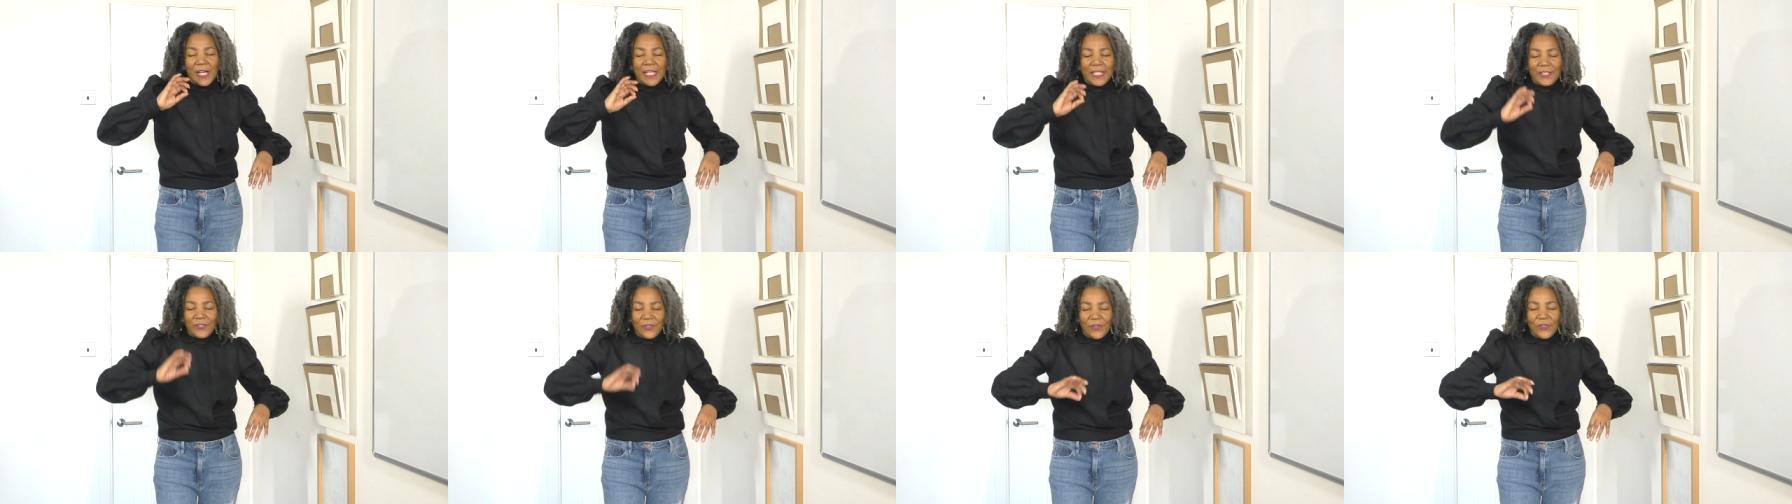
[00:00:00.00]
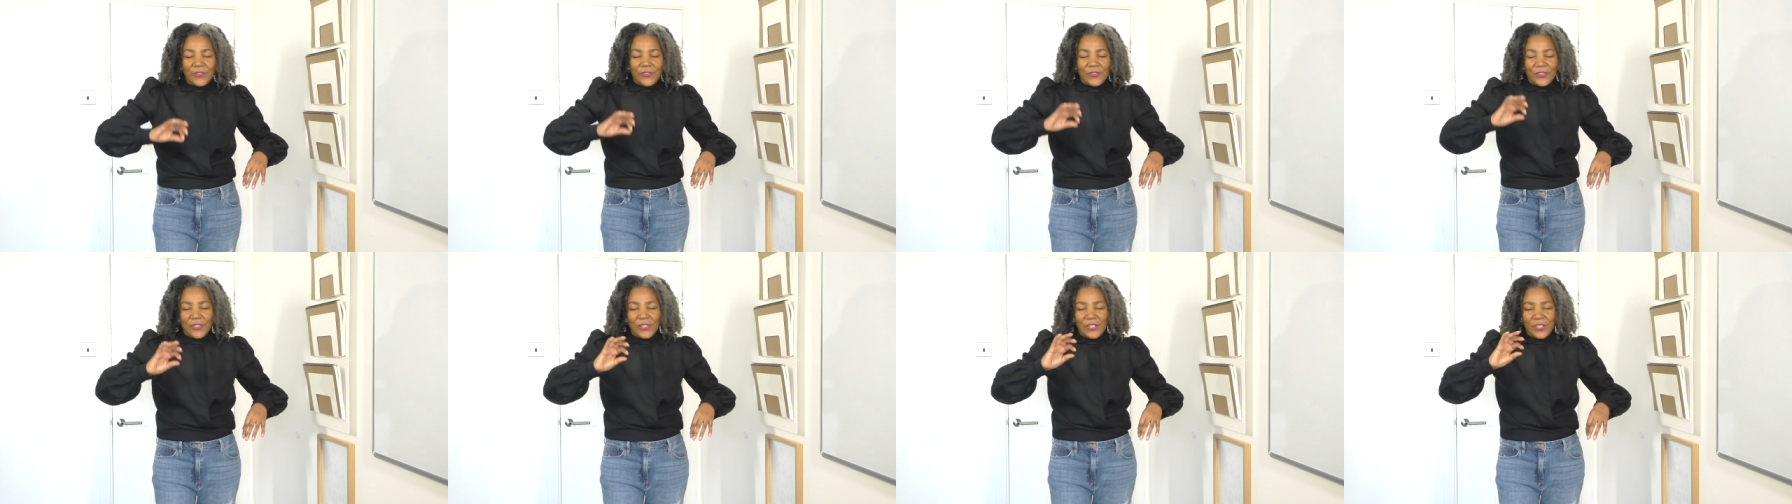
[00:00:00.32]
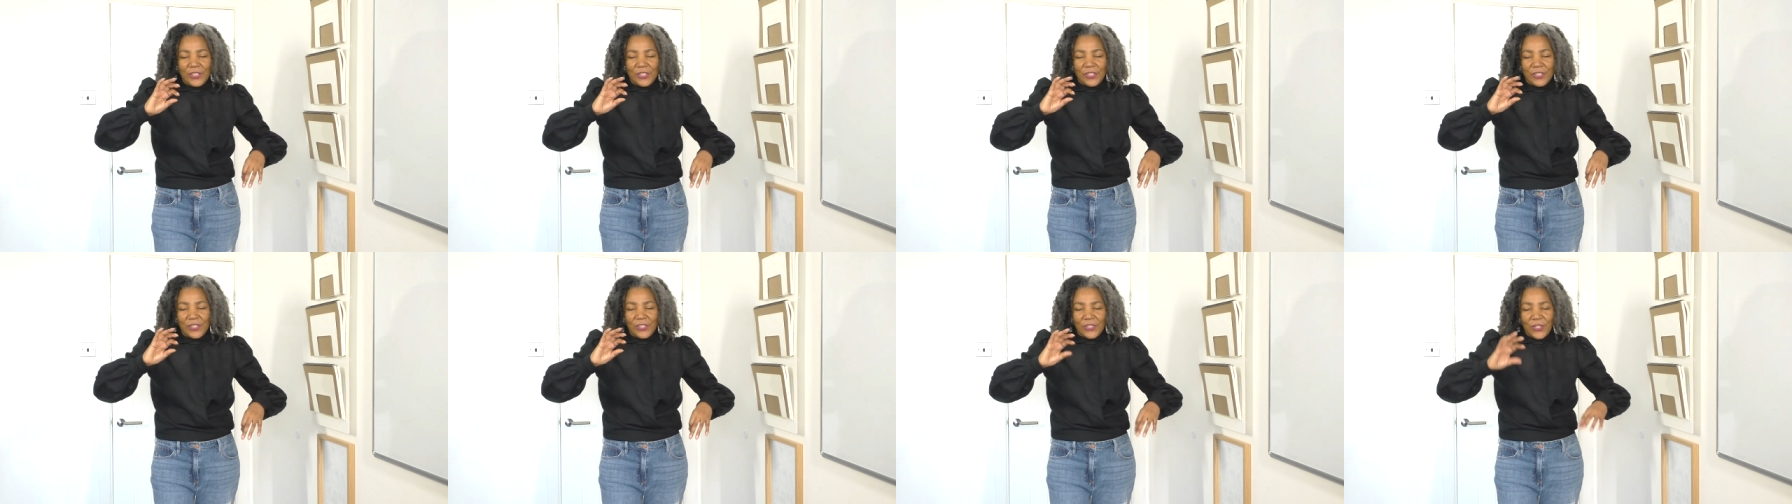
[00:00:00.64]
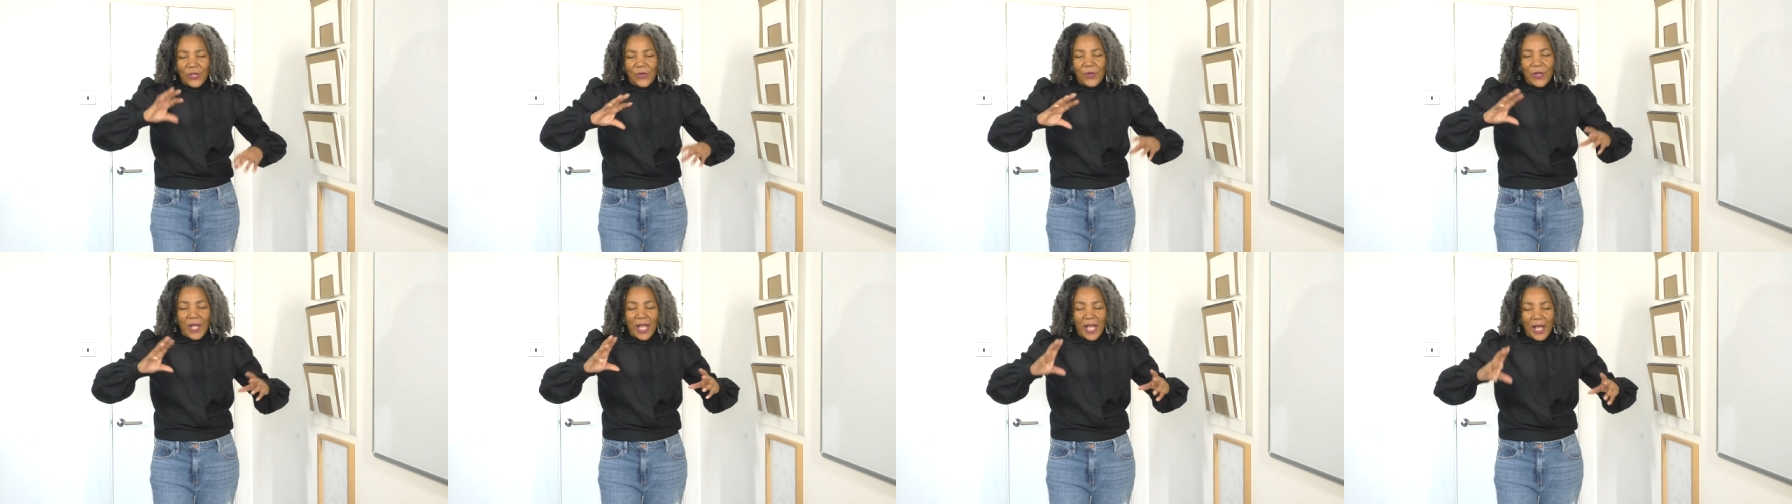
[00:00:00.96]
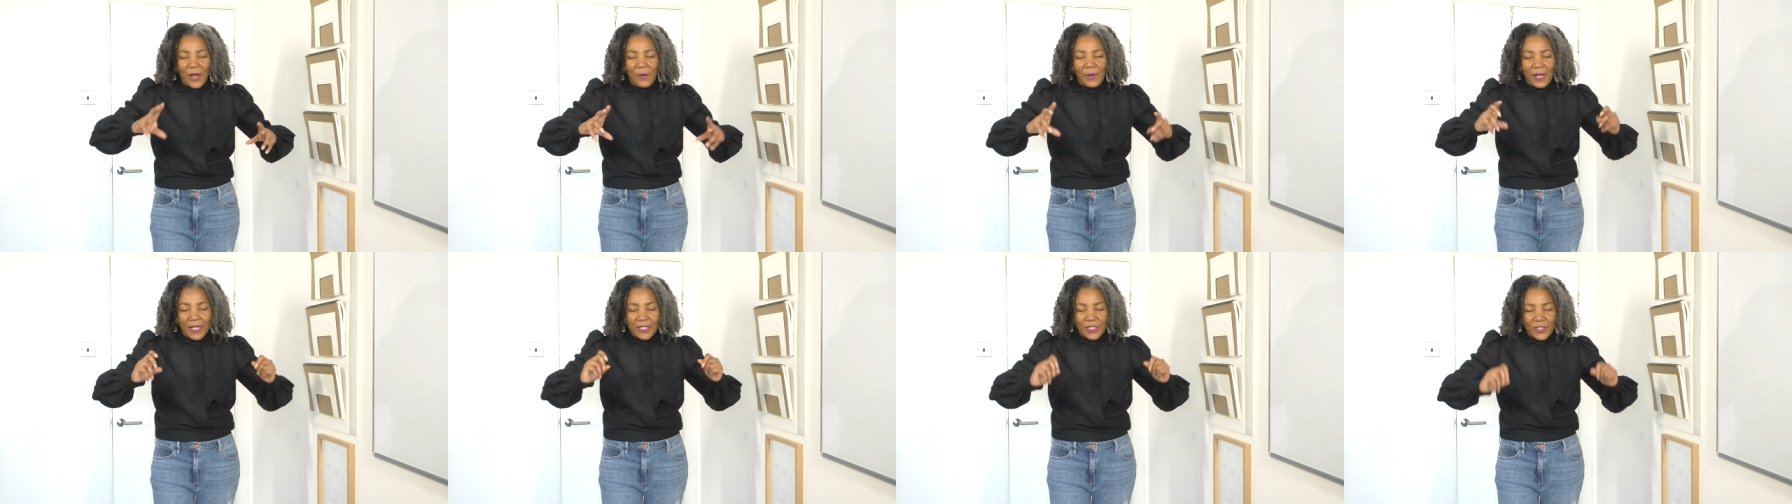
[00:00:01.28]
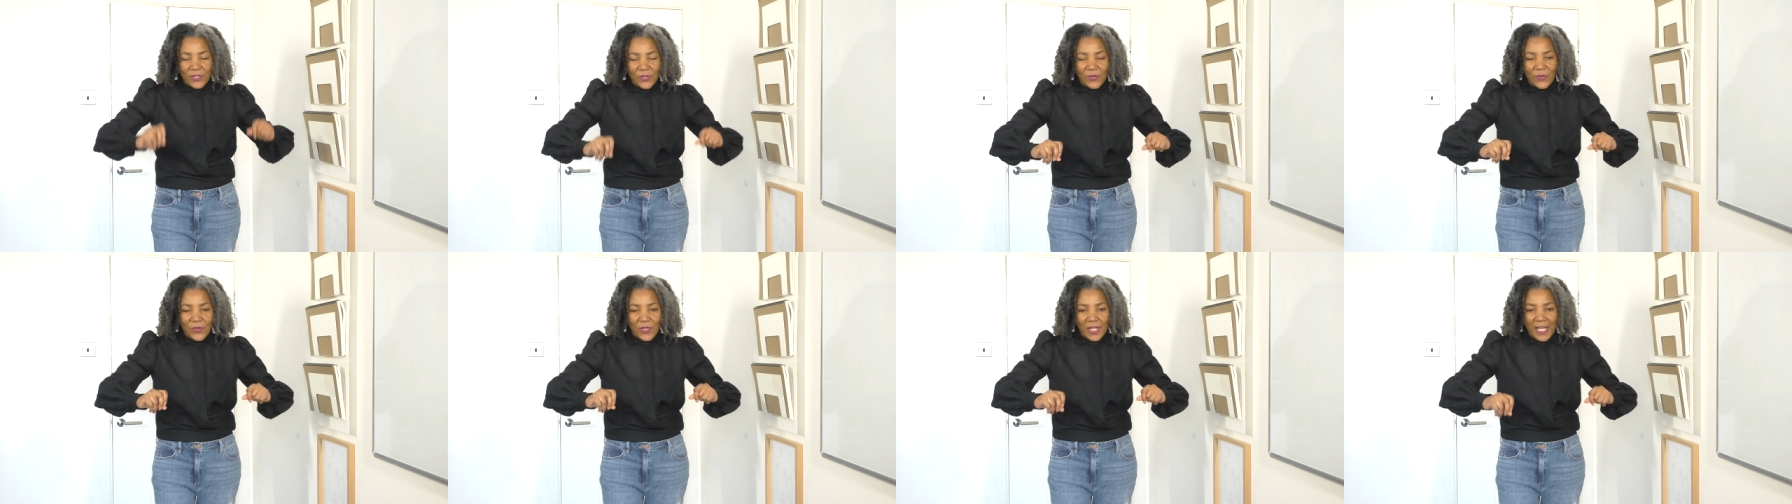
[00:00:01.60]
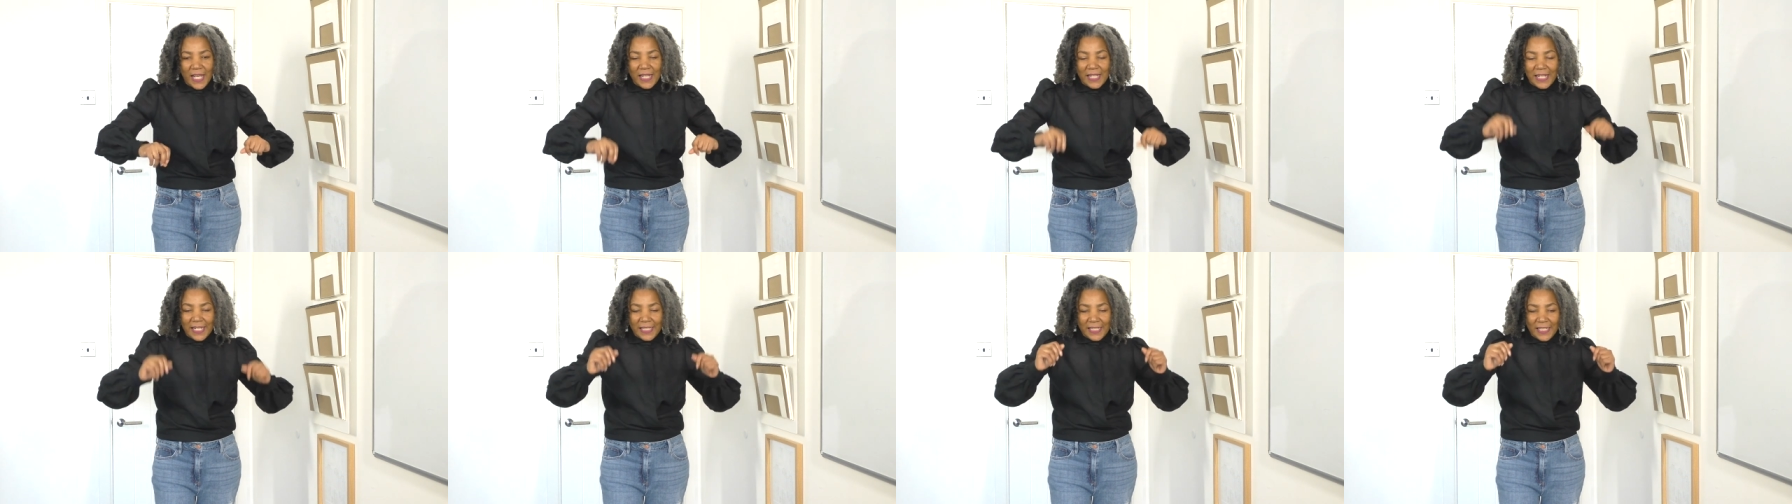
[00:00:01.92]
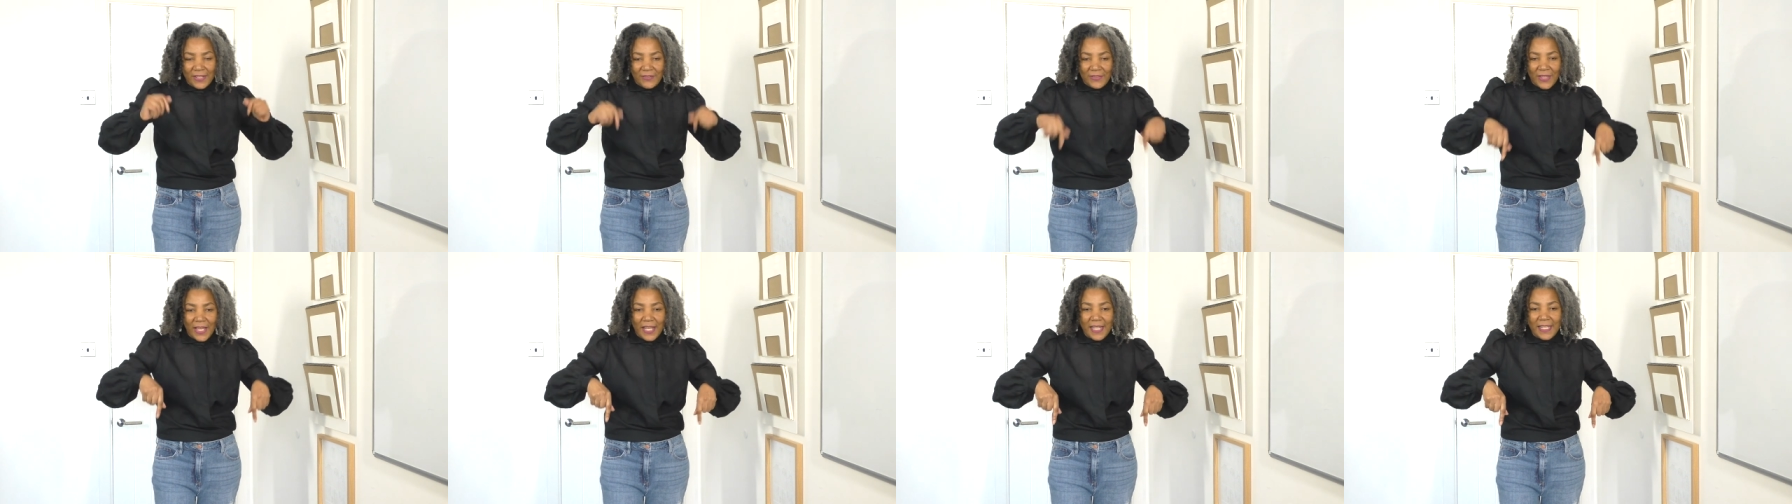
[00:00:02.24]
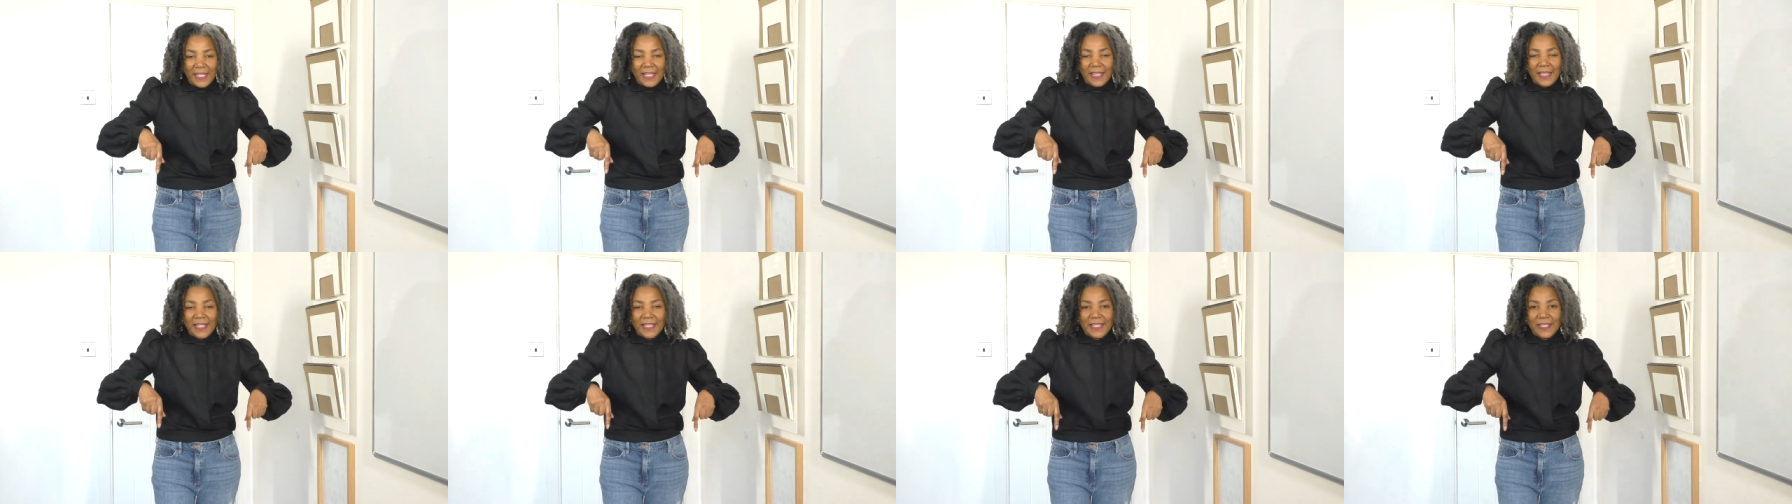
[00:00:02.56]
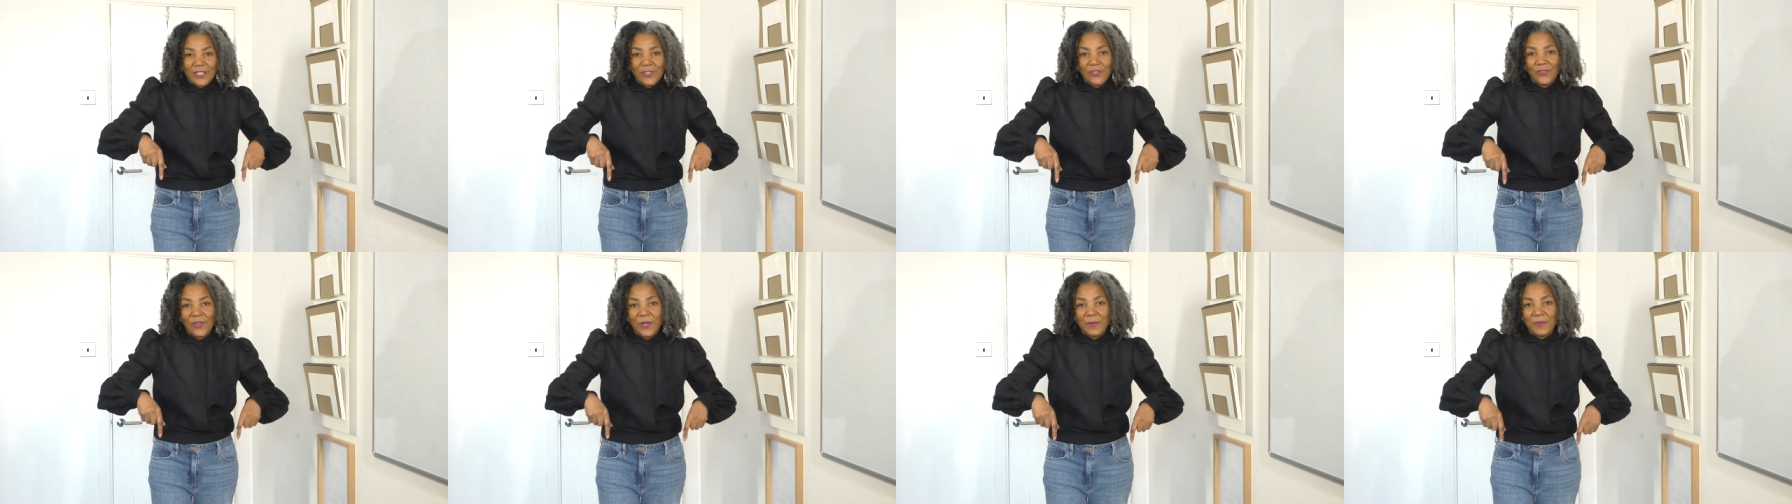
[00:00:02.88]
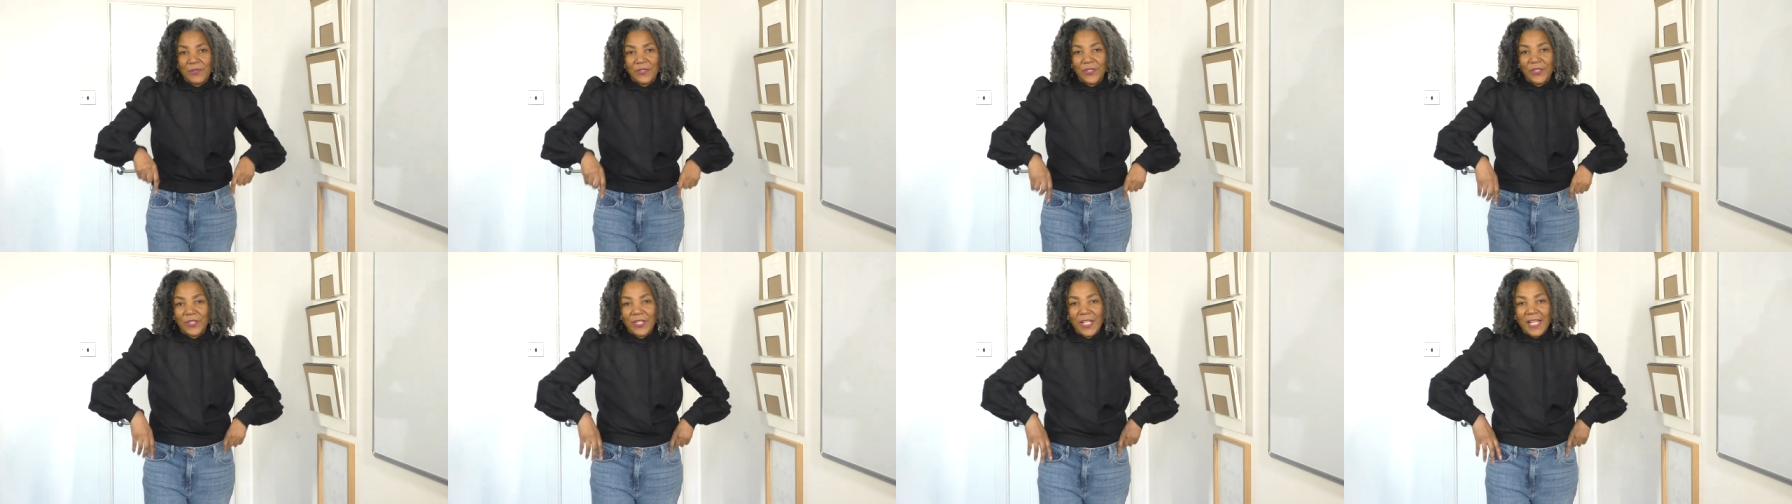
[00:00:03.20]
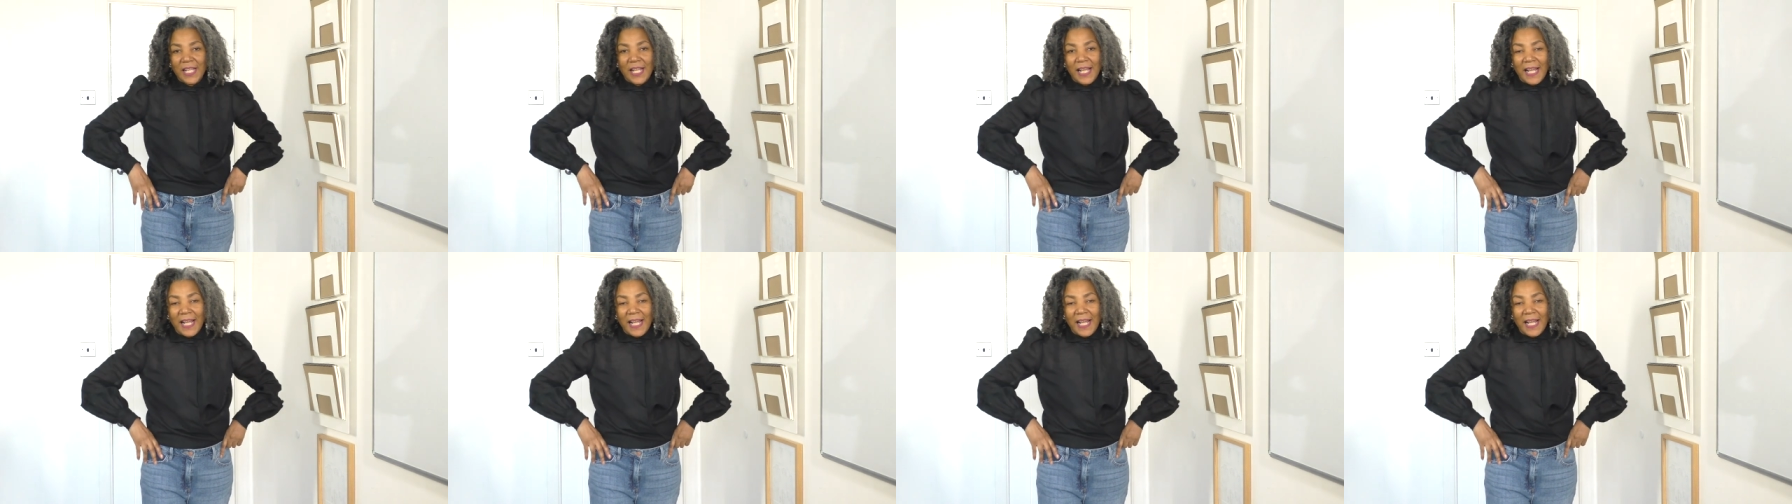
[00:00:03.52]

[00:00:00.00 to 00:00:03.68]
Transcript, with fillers: in order to show you how I do that. I'll leave that in the description.